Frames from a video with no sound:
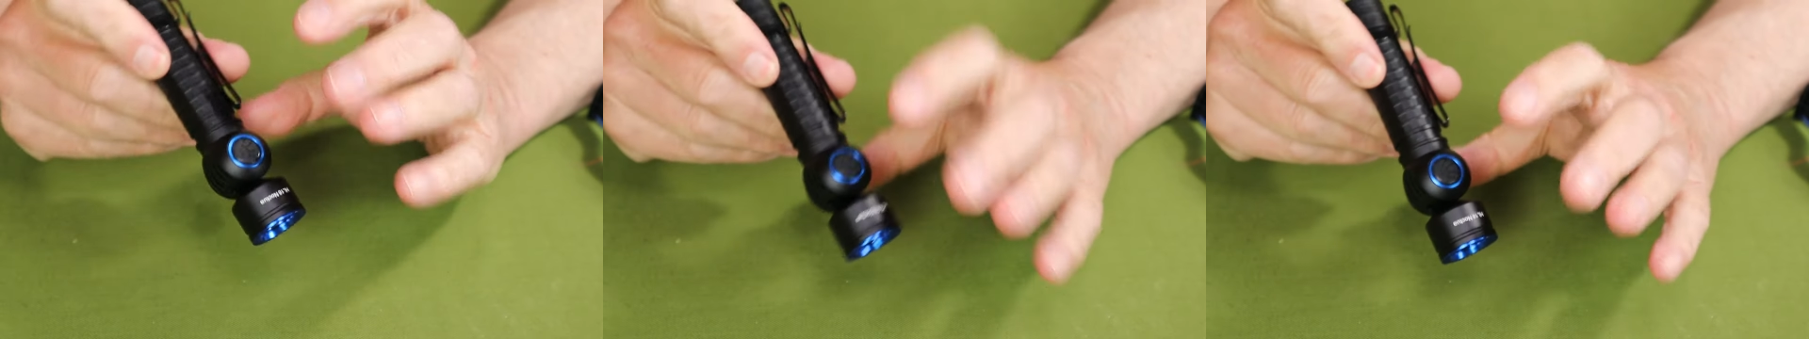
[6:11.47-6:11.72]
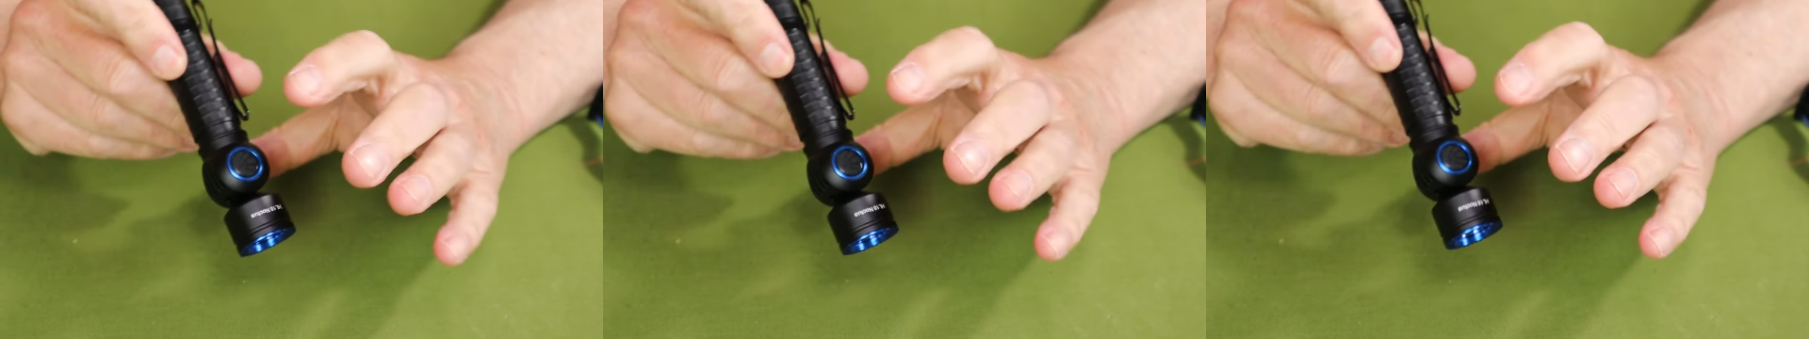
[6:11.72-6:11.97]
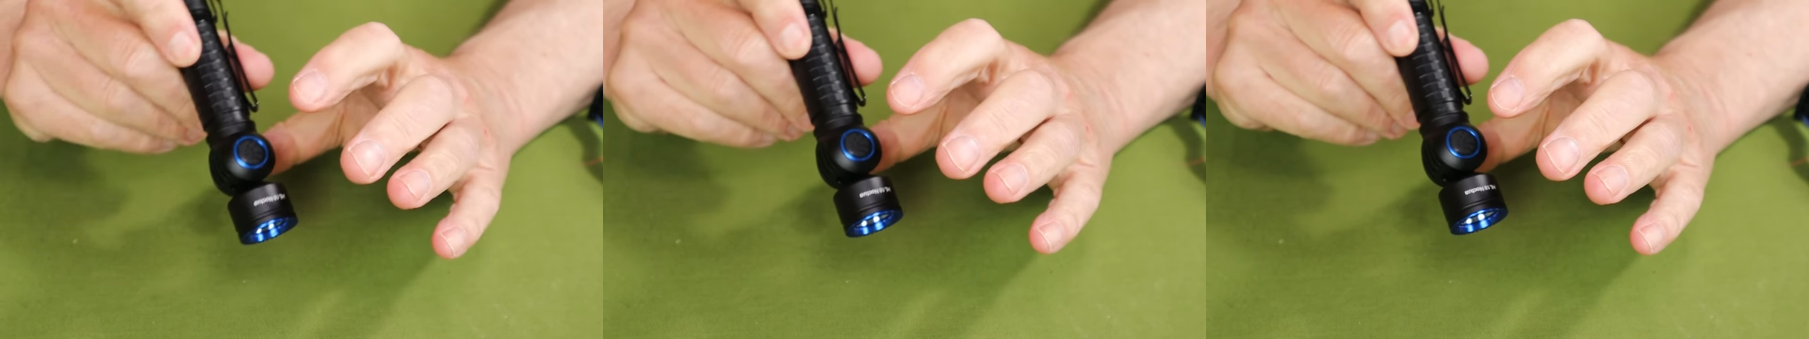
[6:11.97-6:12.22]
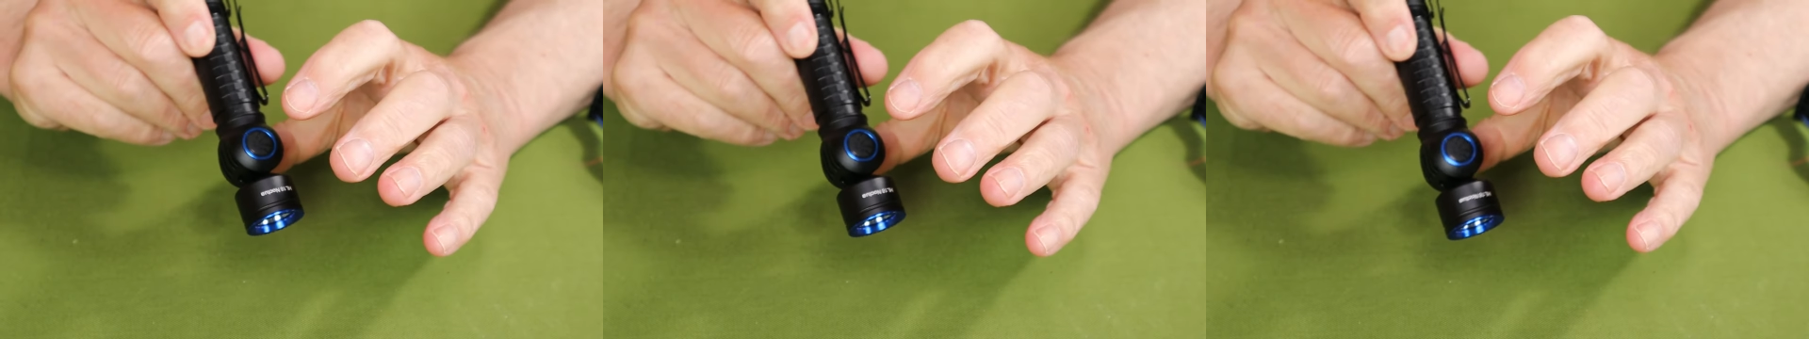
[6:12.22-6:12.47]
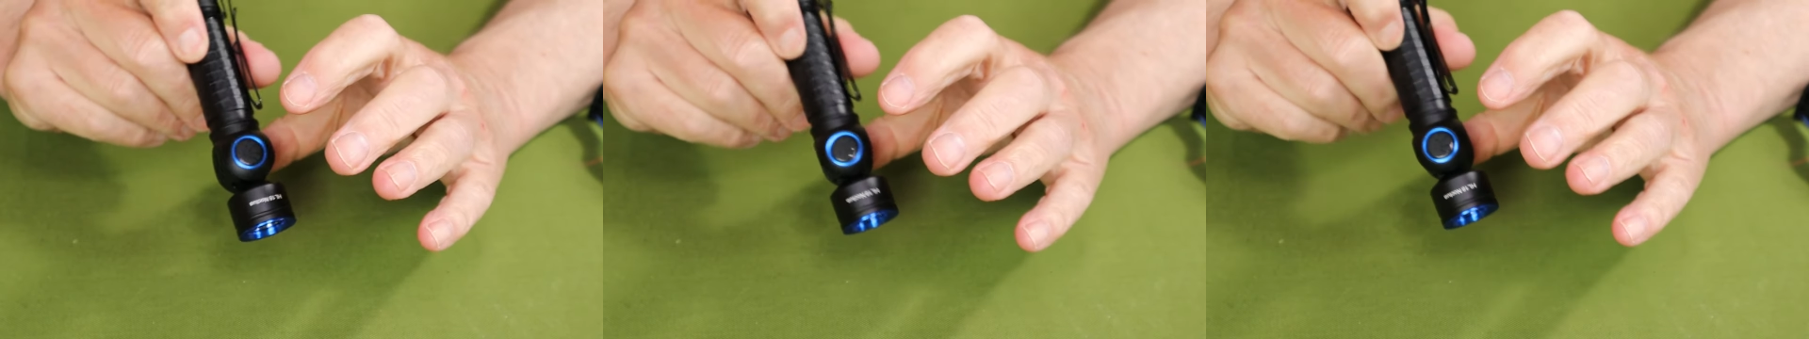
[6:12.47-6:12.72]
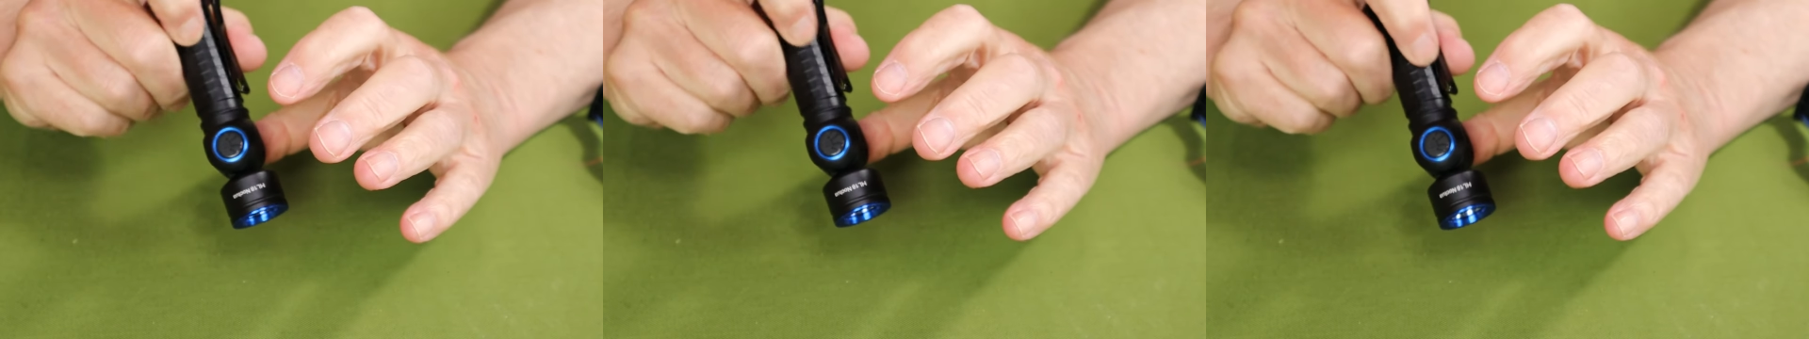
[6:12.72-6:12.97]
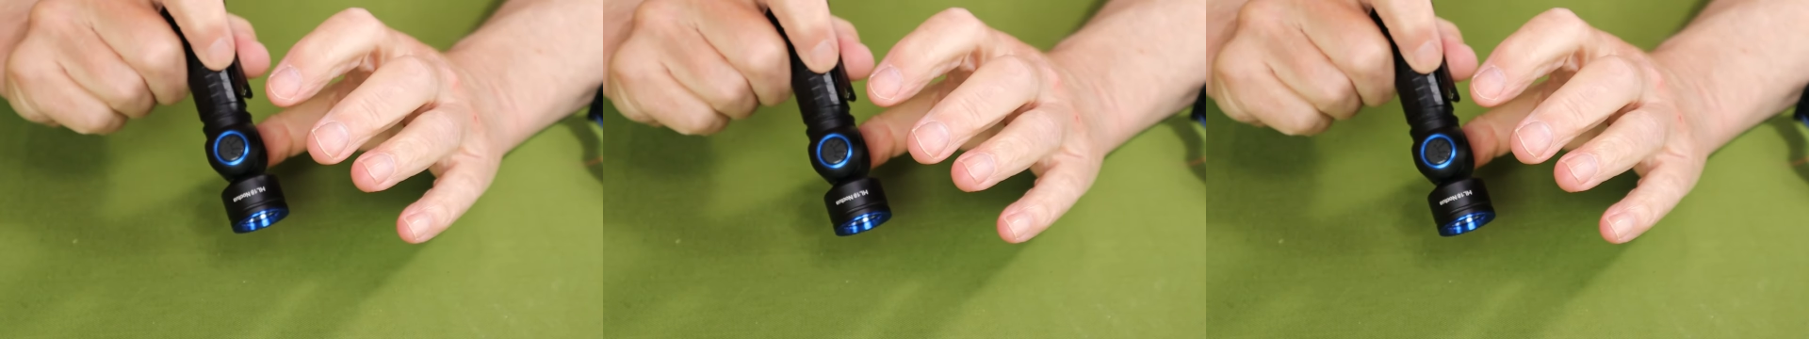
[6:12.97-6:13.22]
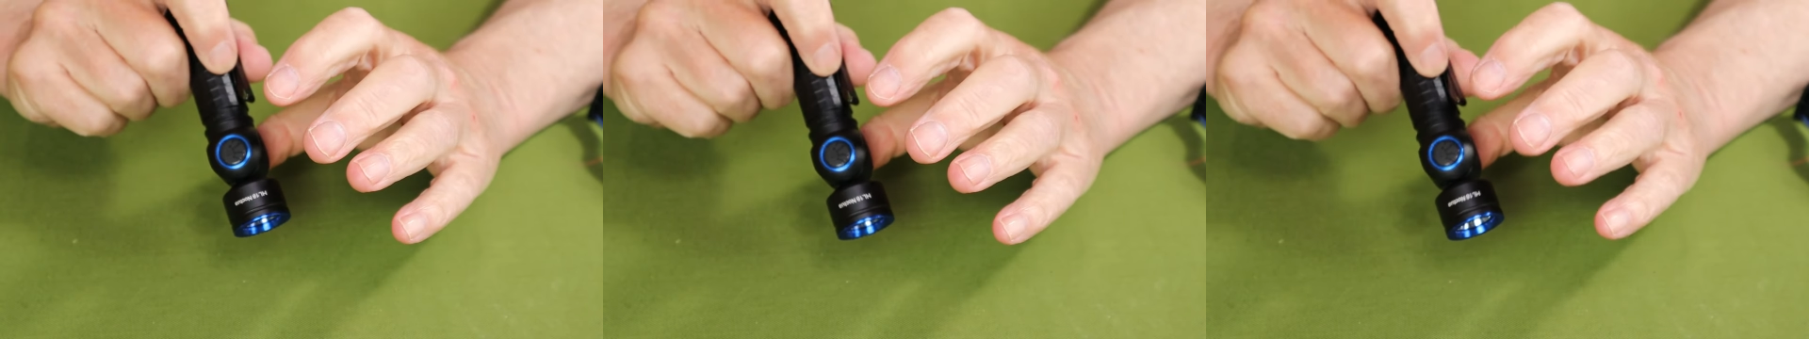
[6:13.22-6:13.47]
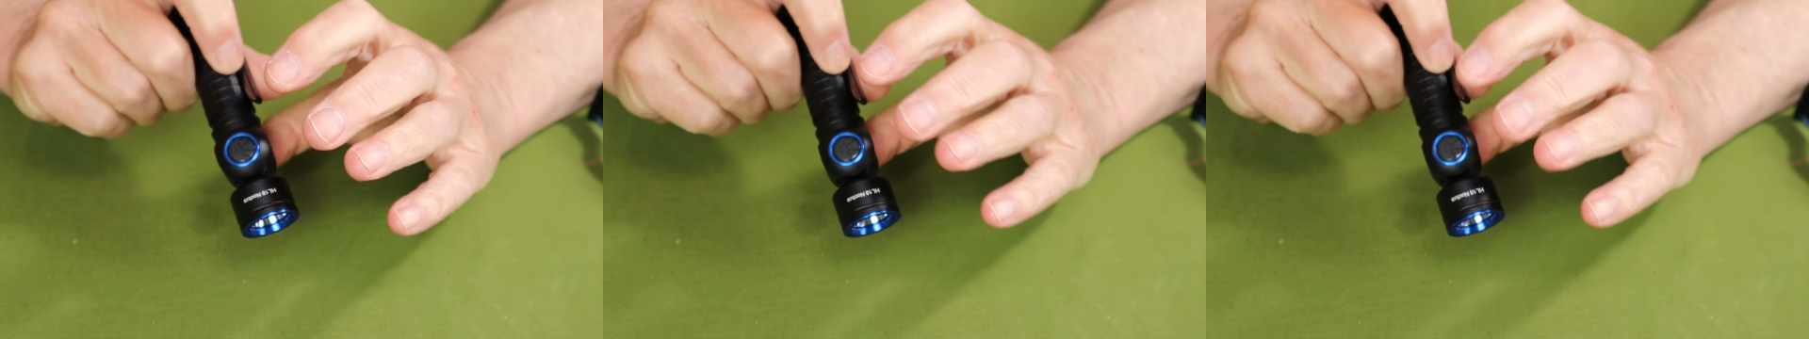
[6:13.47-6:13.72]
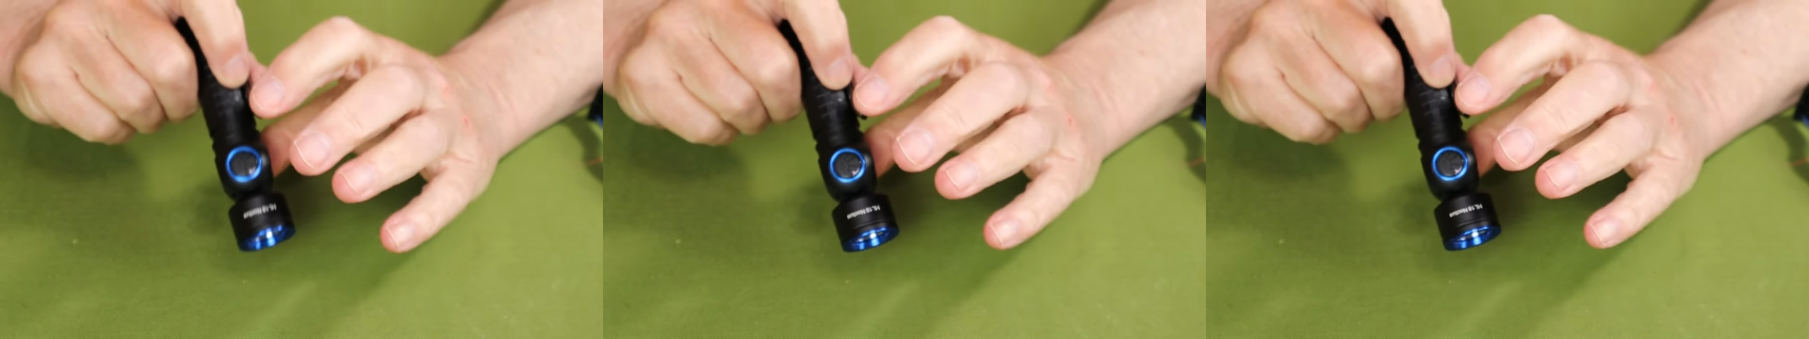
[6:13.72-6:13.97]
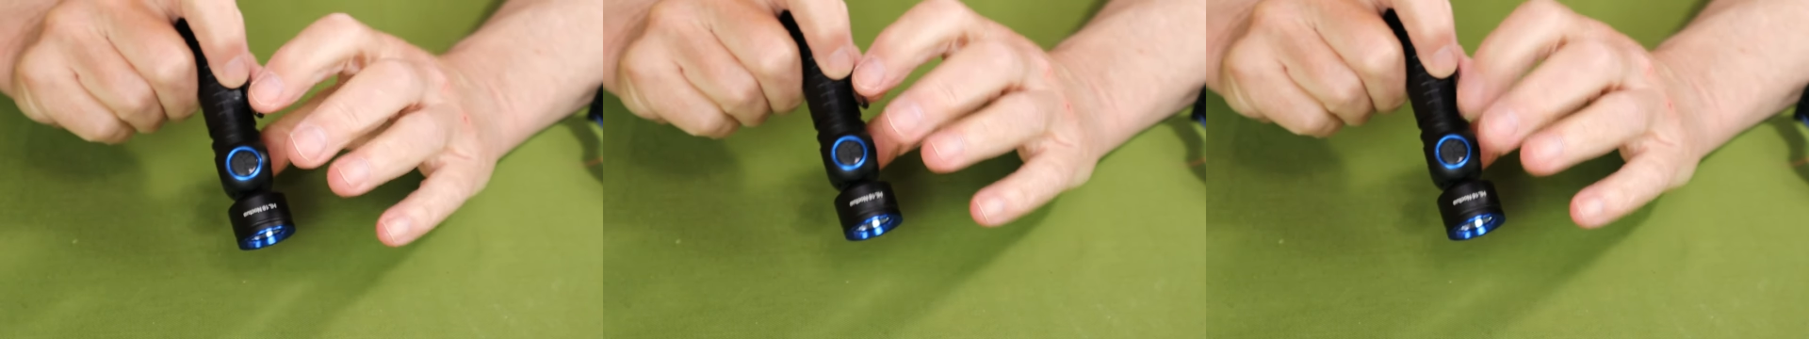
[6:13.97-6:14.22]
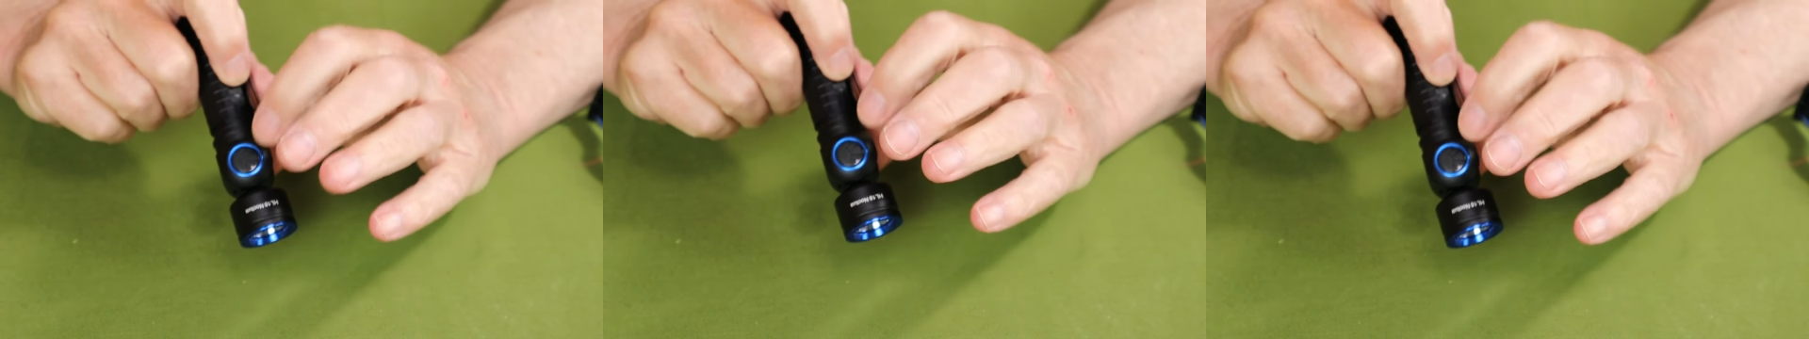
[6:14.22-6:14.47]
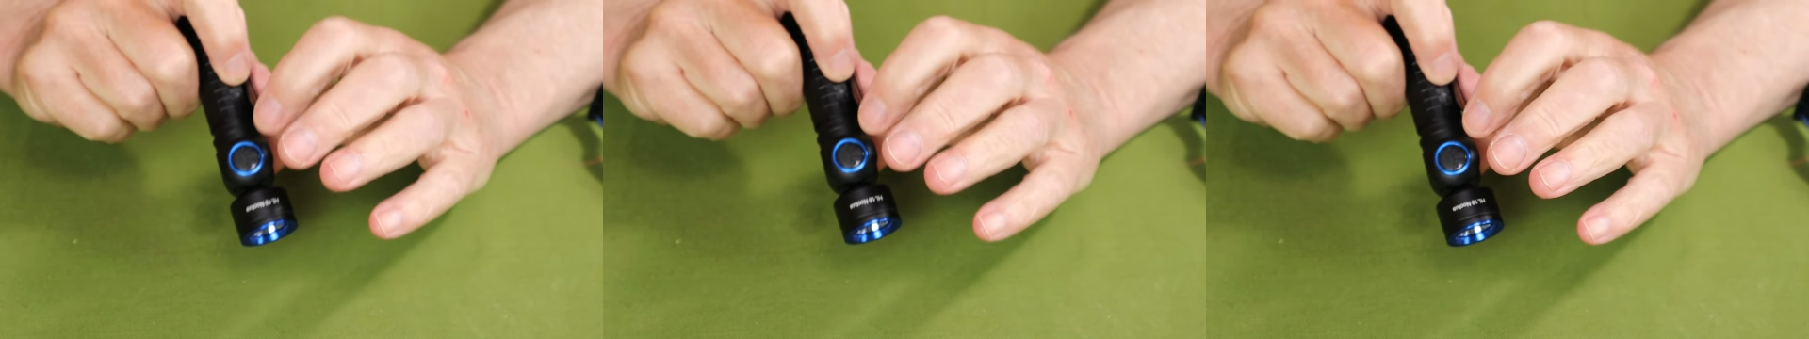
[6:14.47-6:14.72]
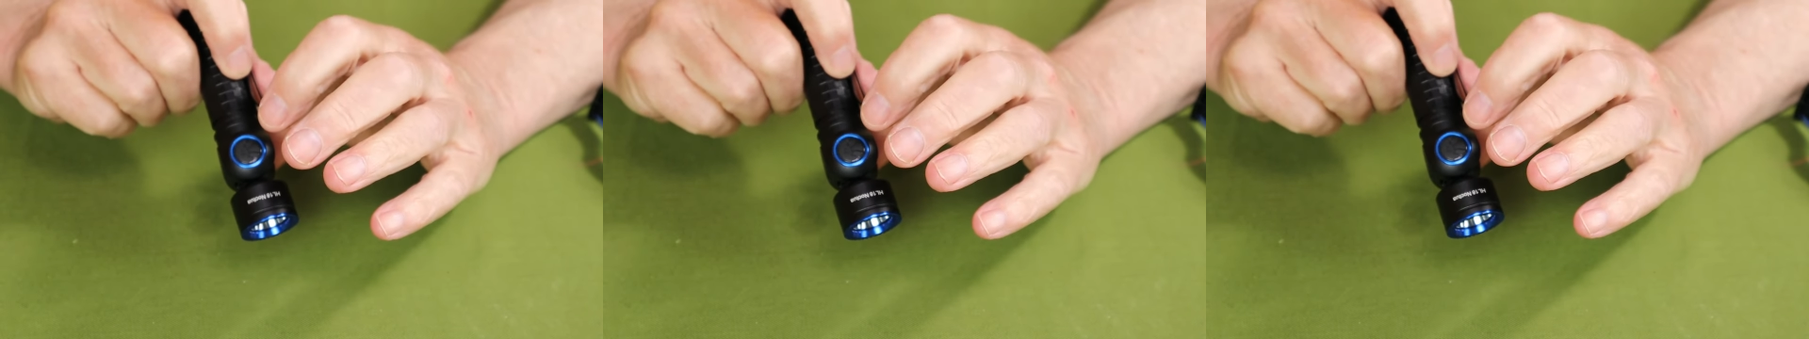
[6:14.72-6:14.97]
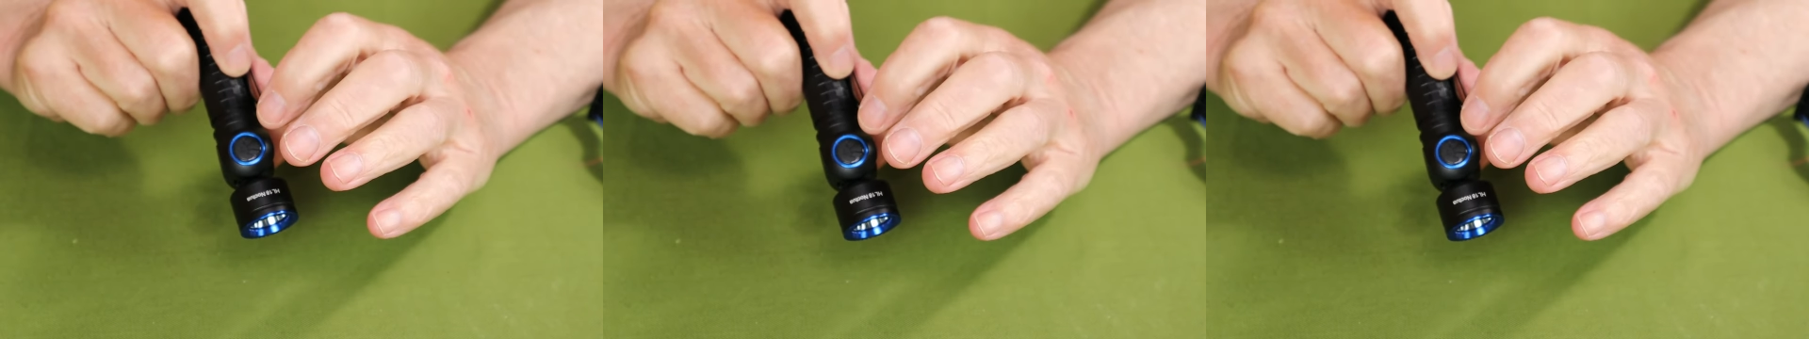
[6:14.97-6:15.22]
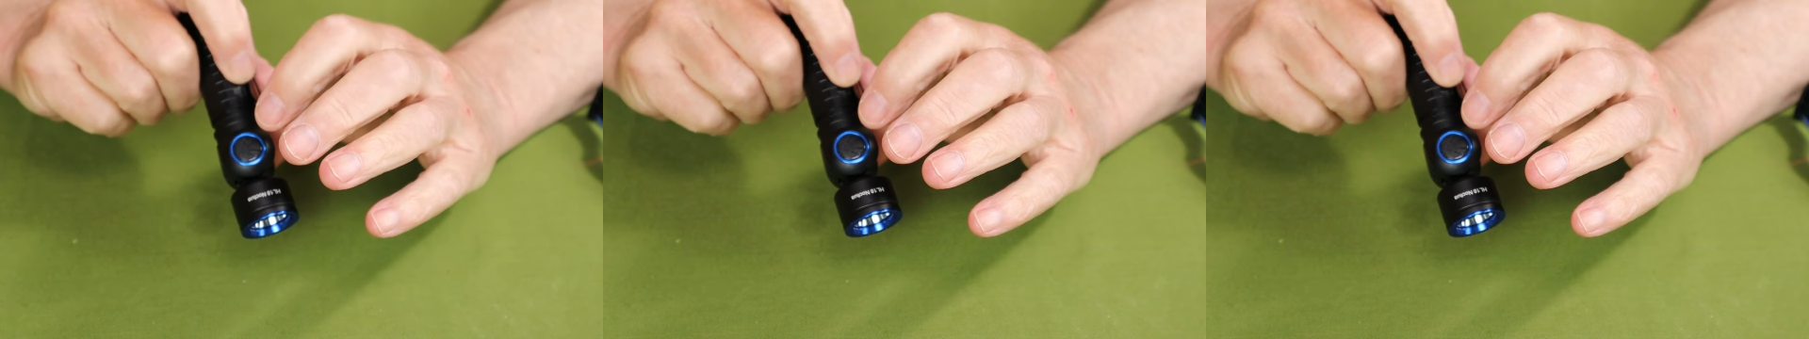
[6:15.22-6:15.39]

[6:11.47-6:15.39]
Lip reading: No face is visible, so there are no lips to read.